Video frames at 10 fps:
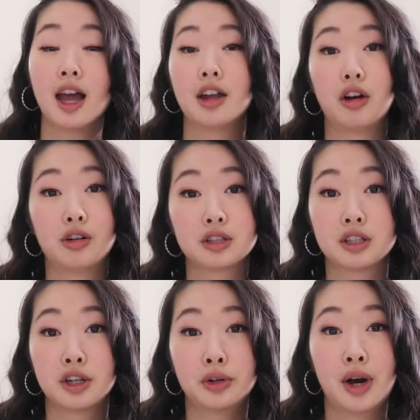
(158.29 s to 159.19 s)
And
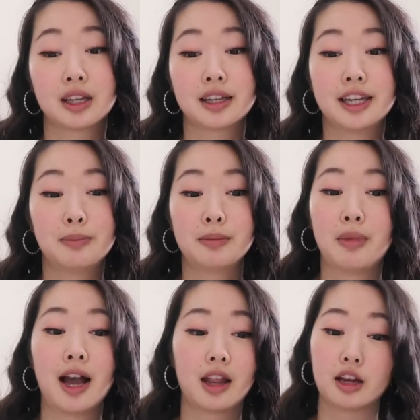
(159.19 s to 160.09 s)
also keep in
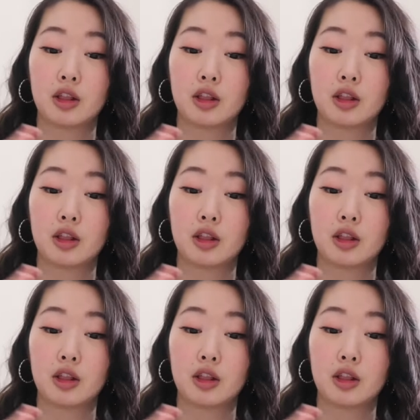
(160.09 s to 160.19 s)
mind,